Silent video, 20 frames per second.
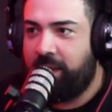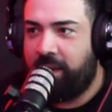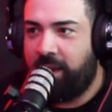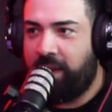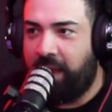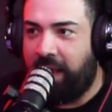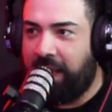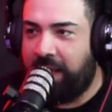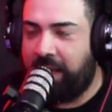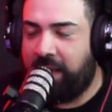
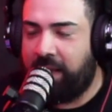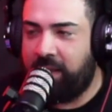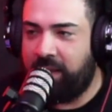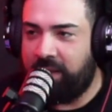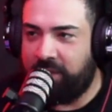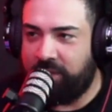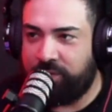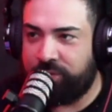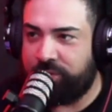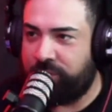
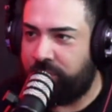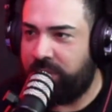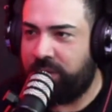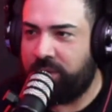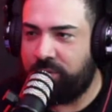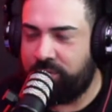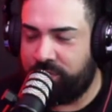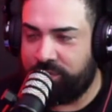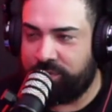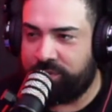And there's three
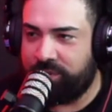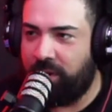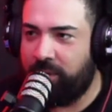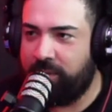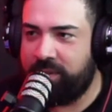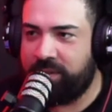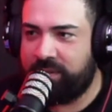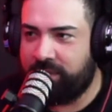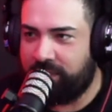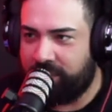coolers.
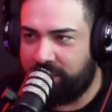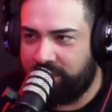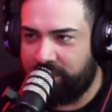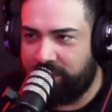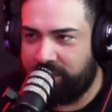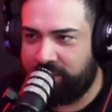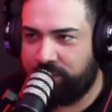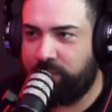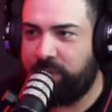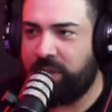
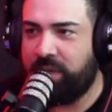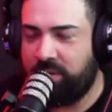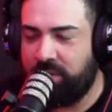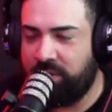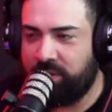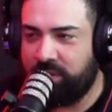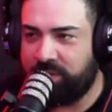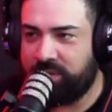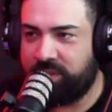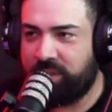
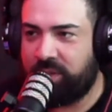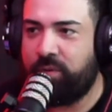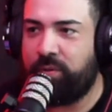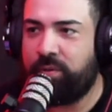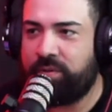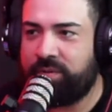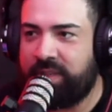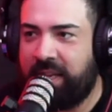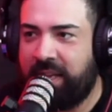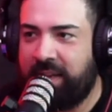The
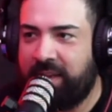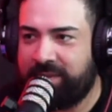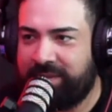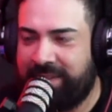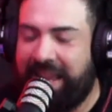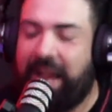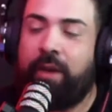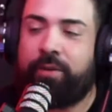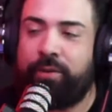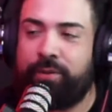coolers it has.
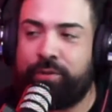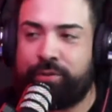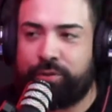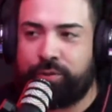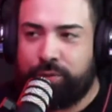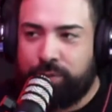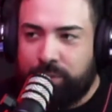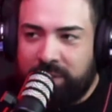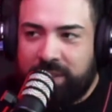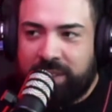Now there's
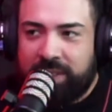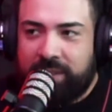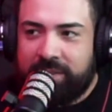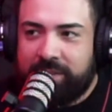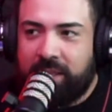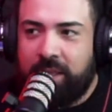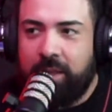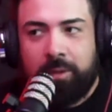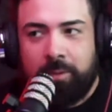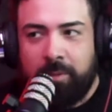Trulies,
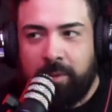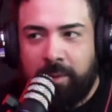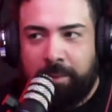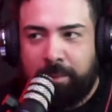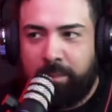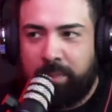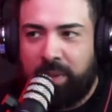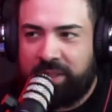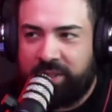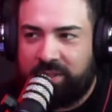
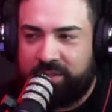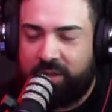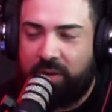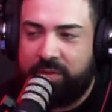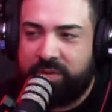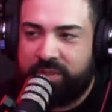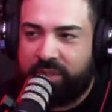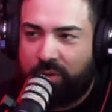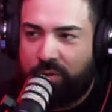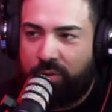but there's
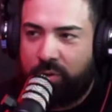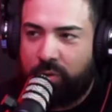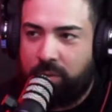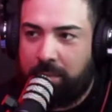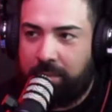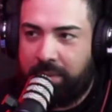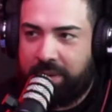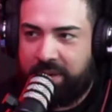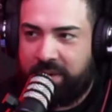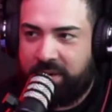always a cooler with
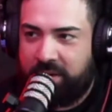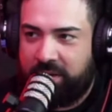beer.